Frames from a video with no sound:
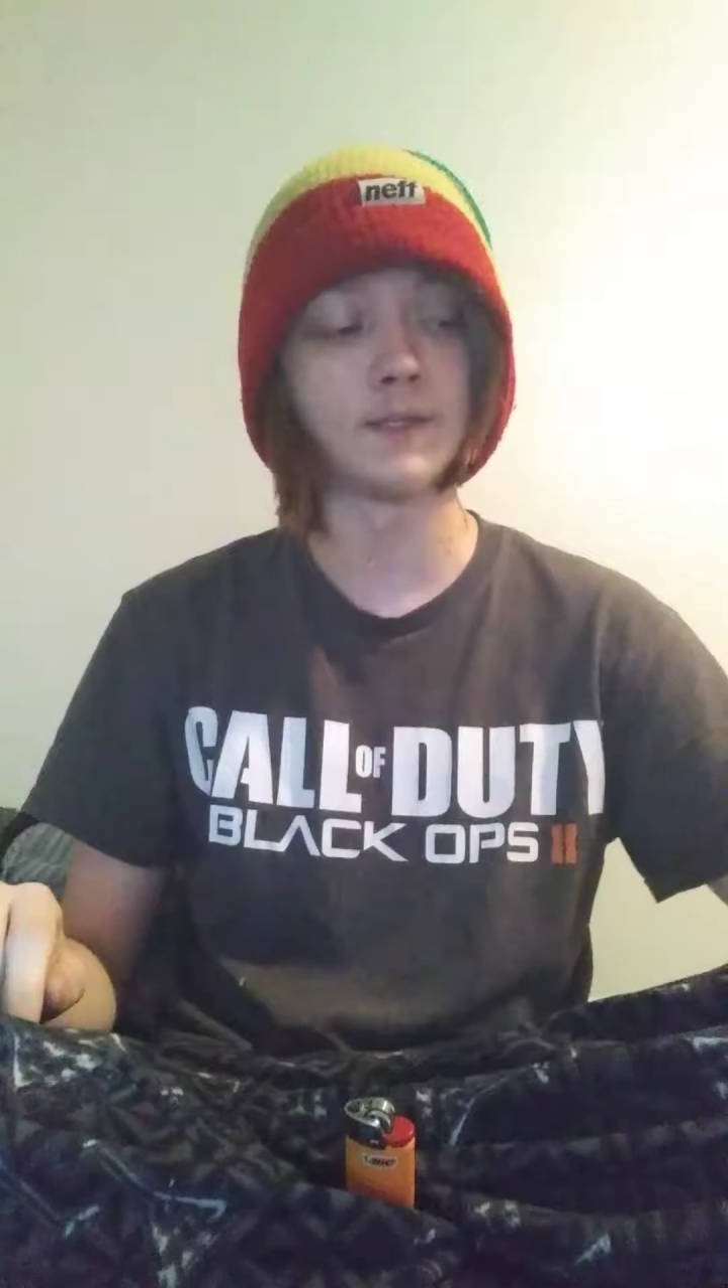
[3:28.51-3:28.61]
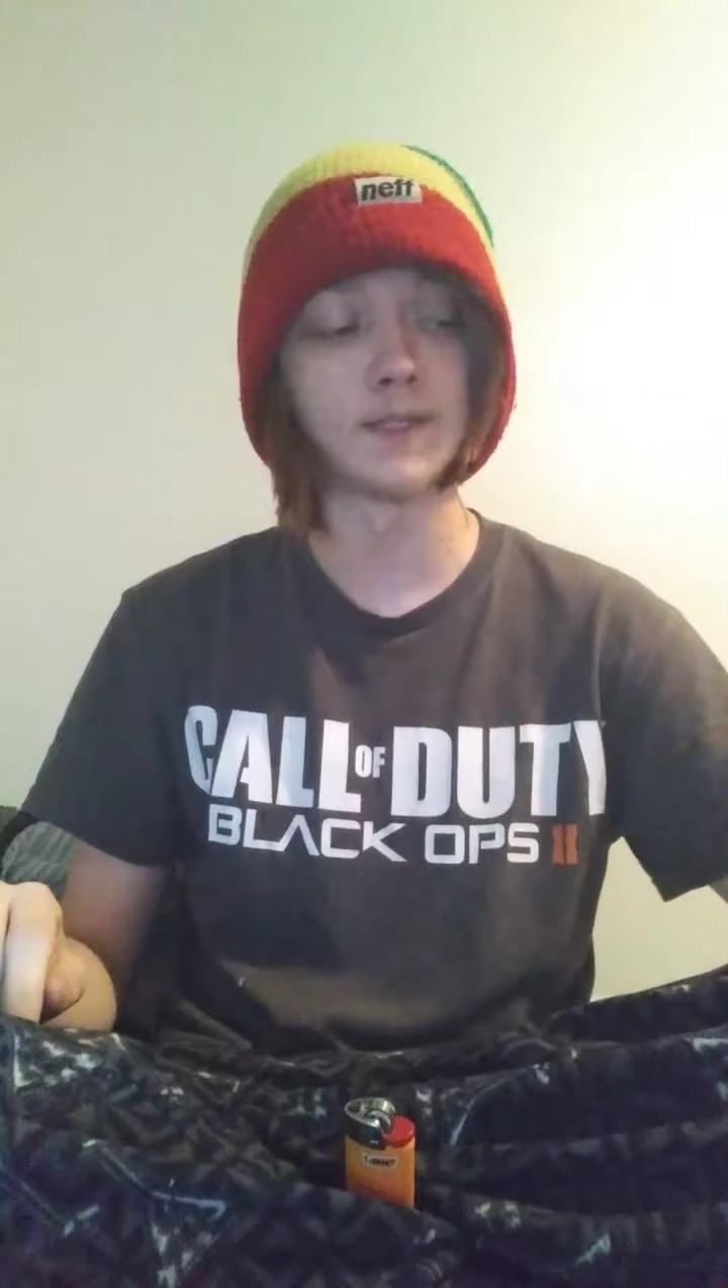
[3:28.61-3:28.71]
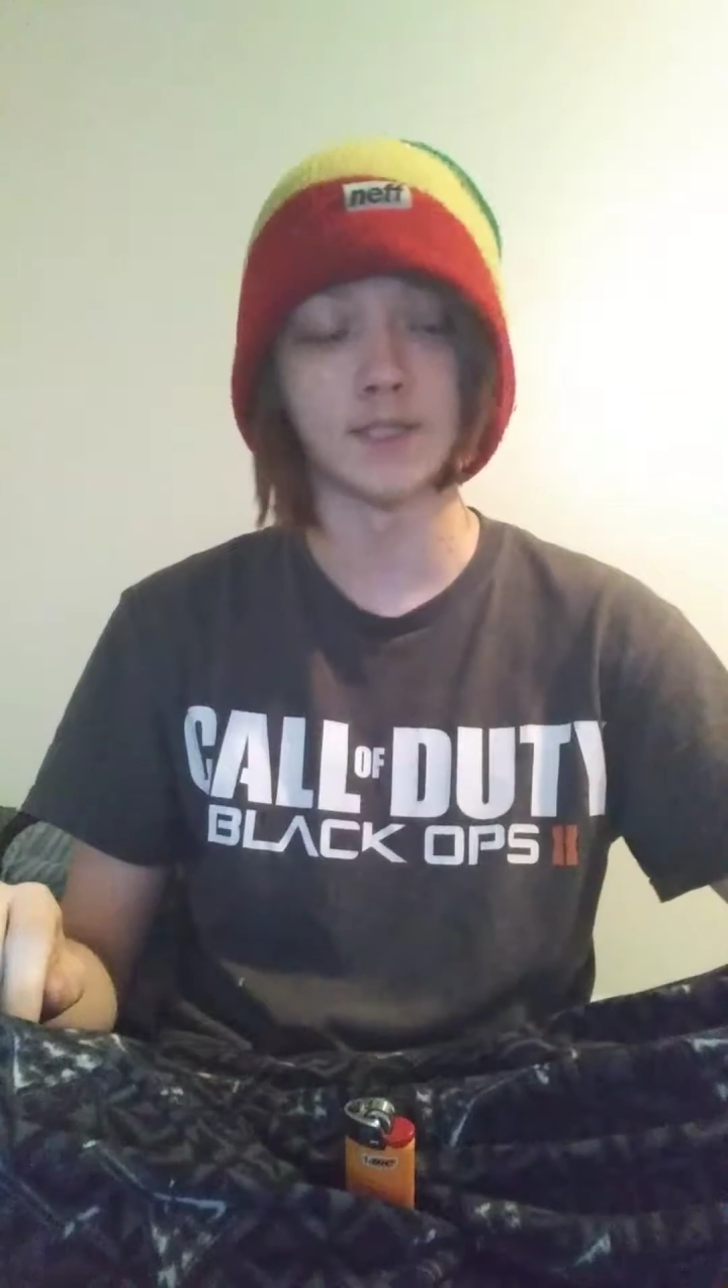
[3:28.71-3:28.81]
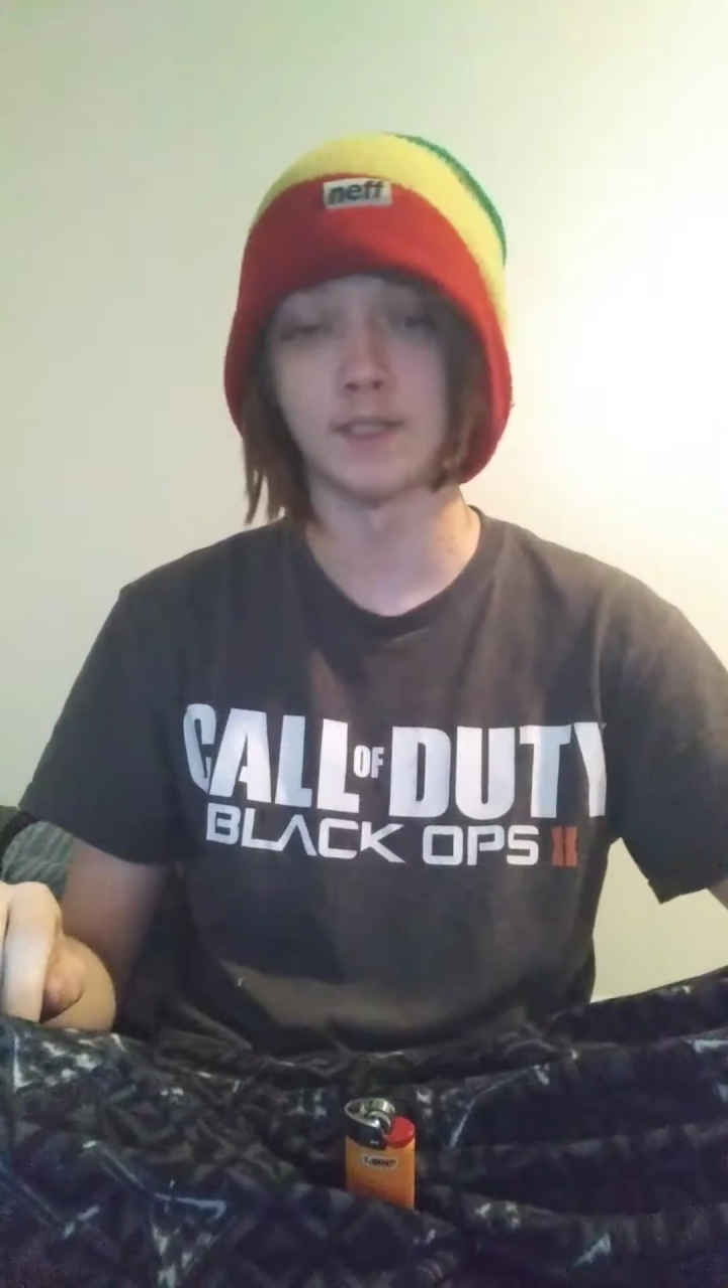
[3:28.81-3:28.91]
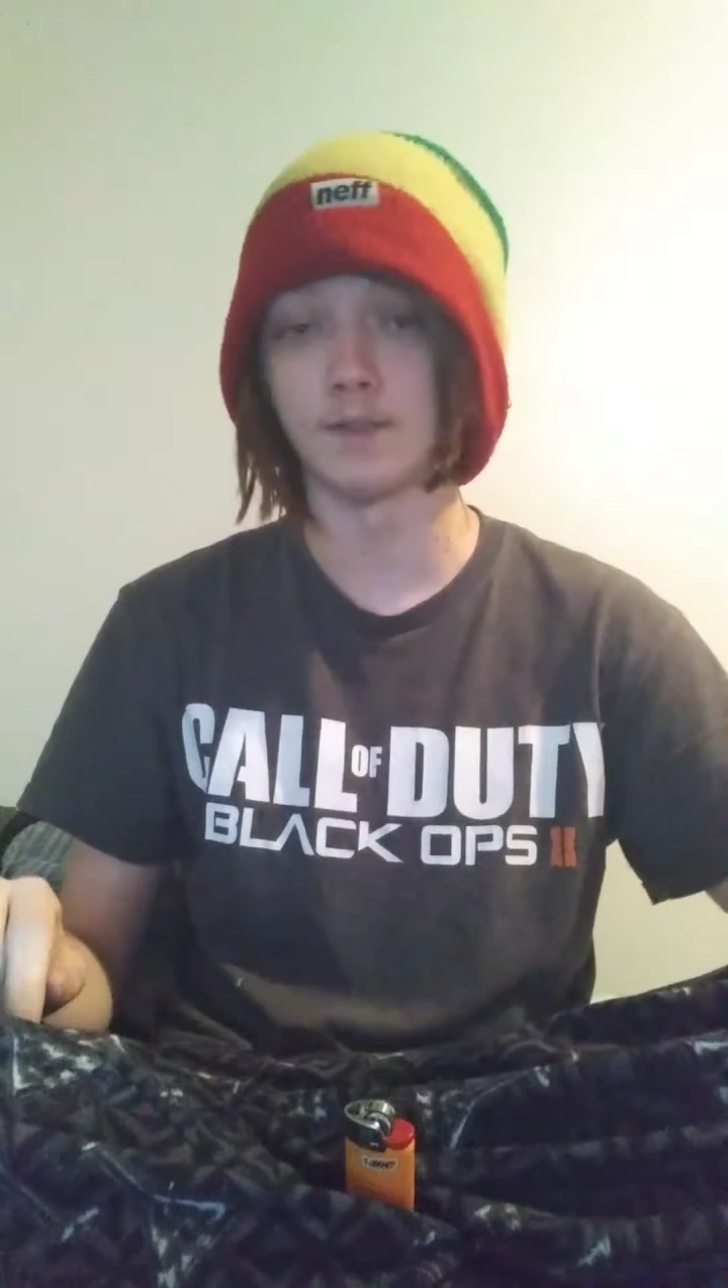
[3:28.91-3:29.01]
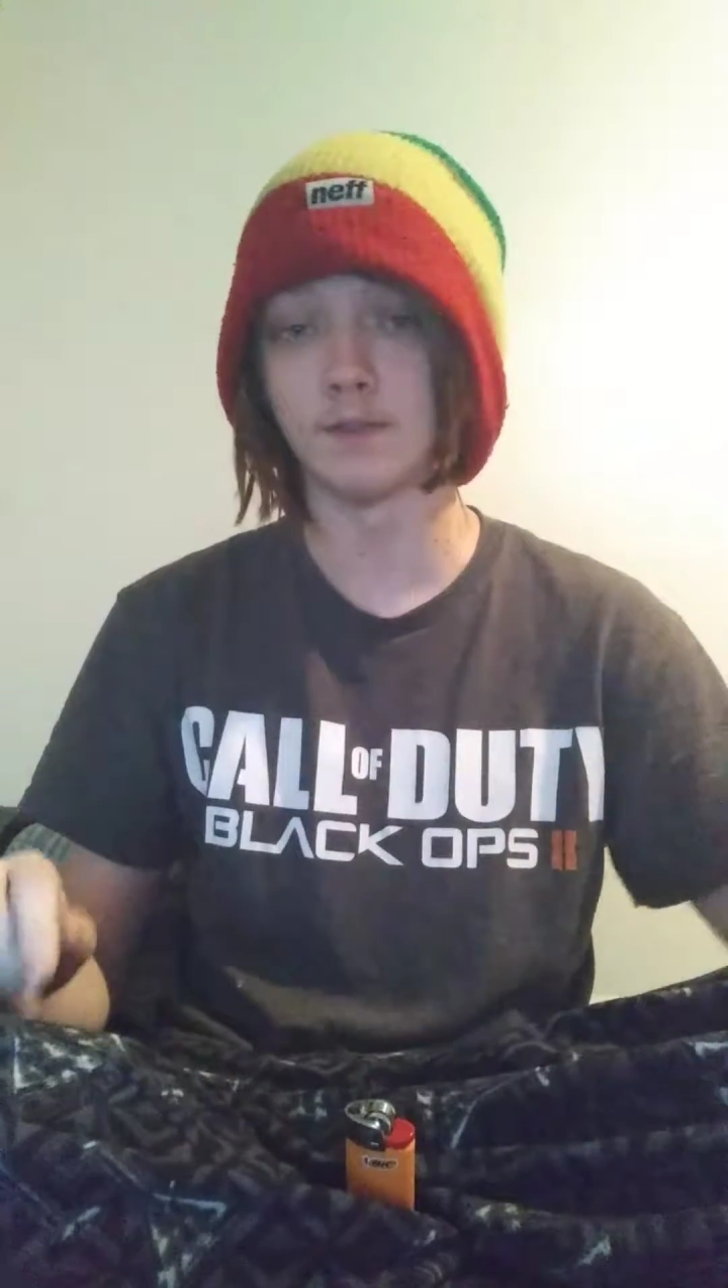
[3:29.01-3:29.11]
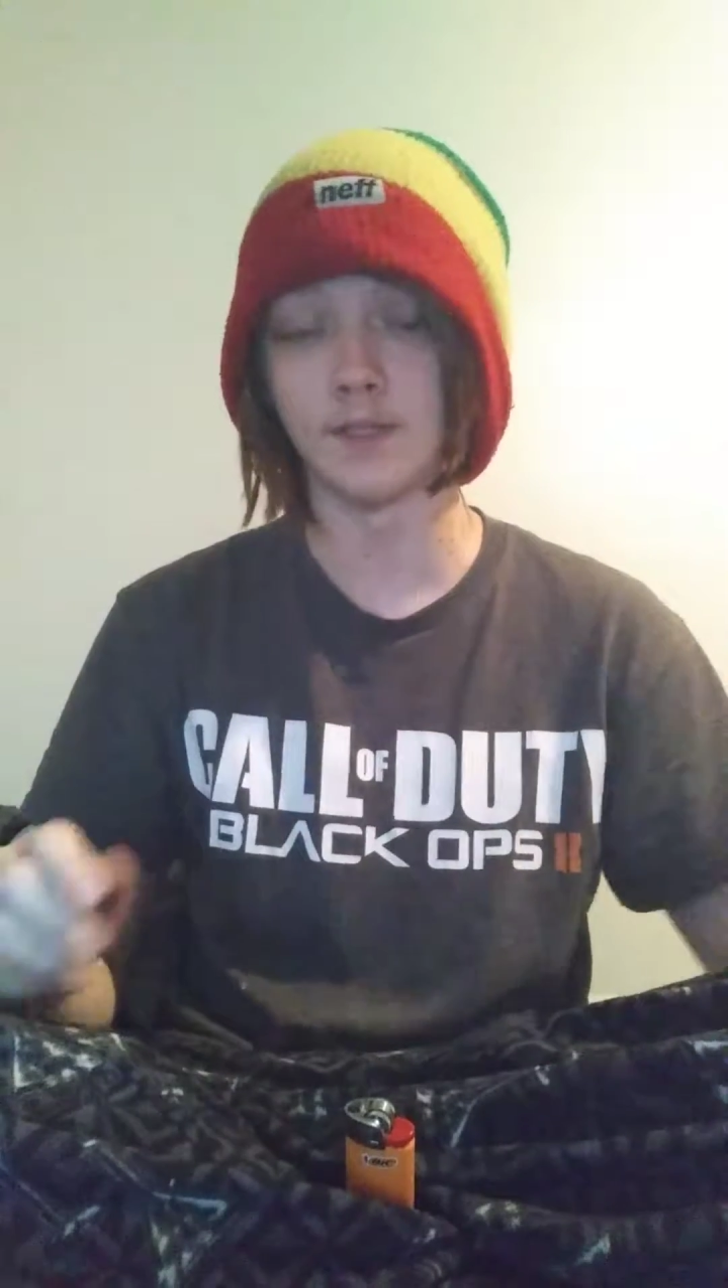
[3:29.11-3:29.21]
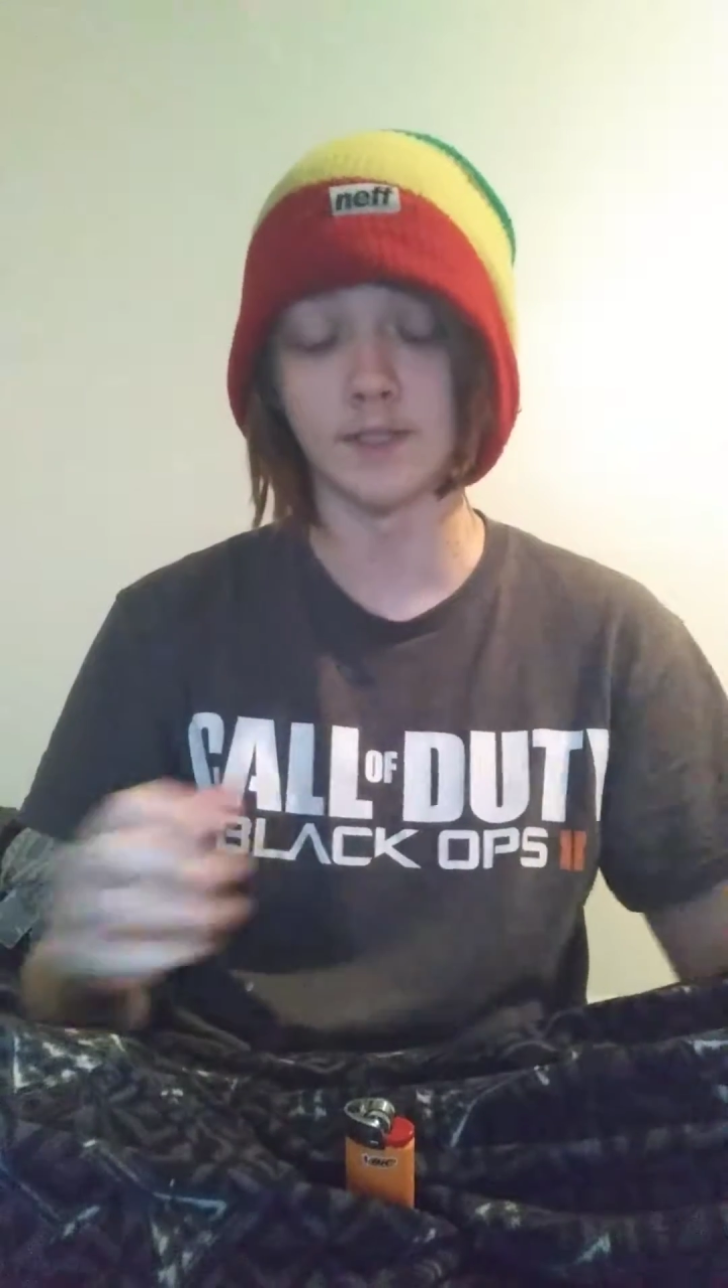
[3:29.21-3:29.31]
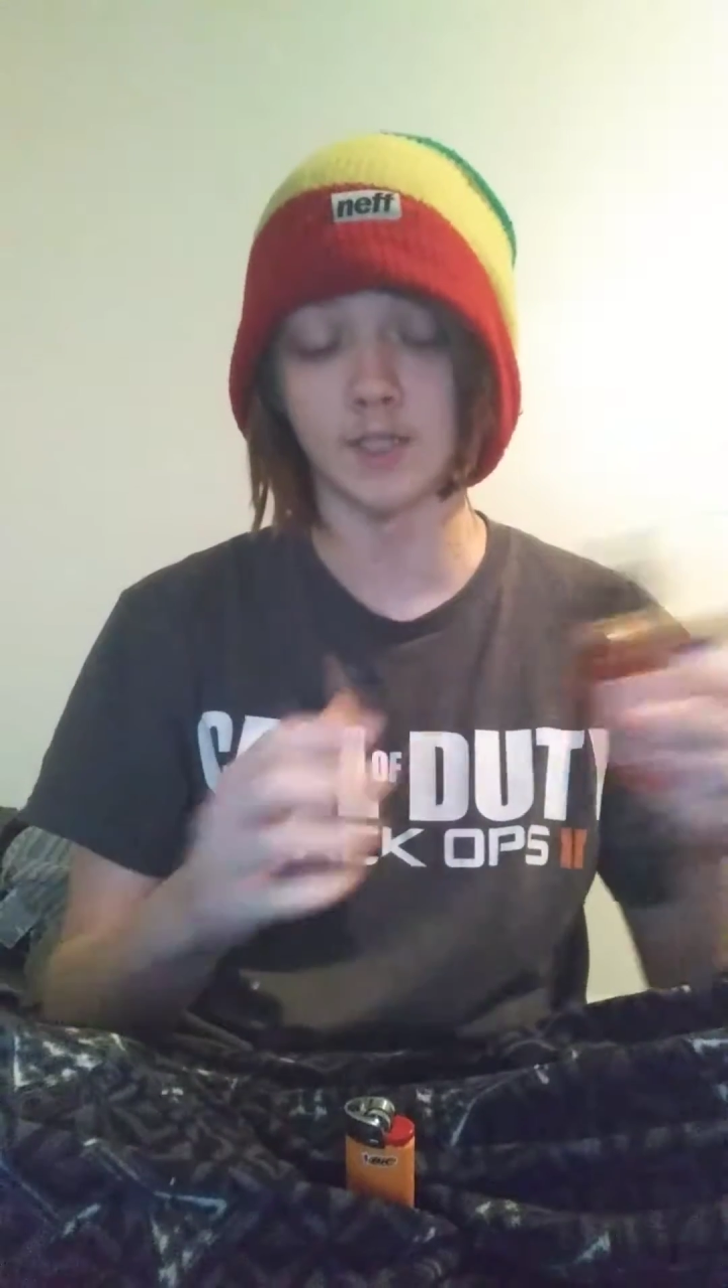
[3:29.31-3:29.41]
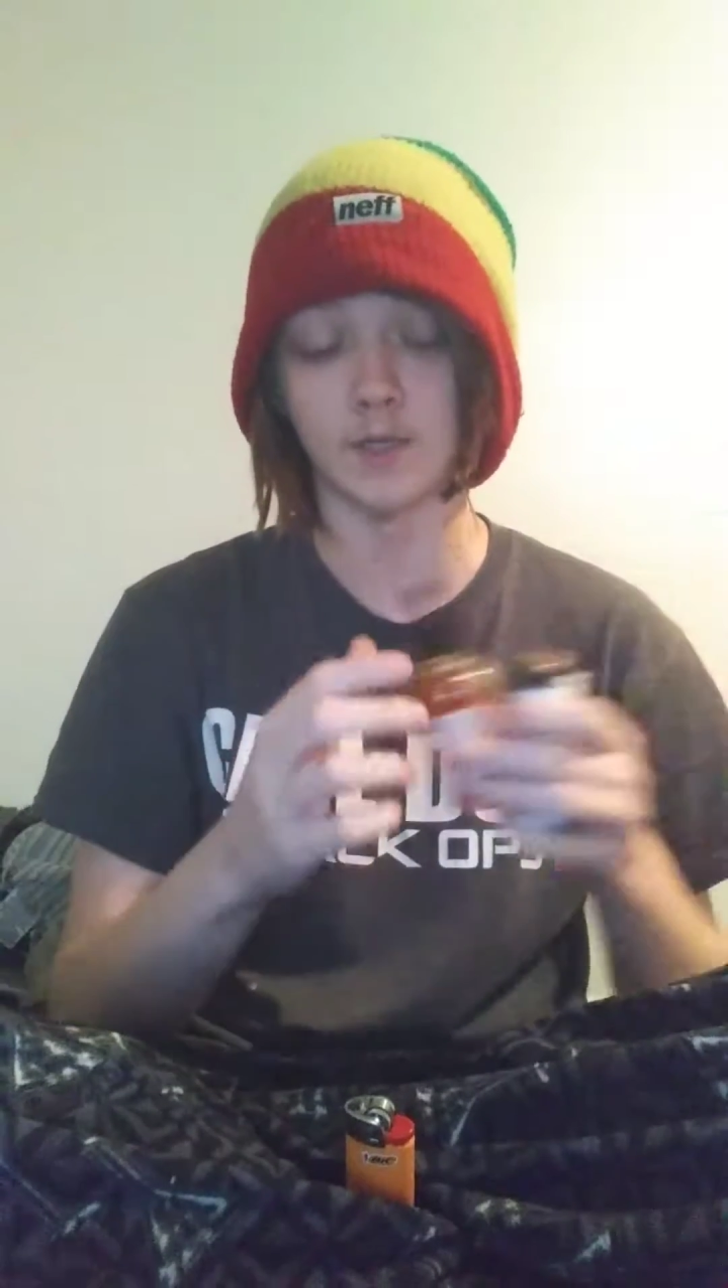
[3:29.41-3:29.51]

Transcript: and it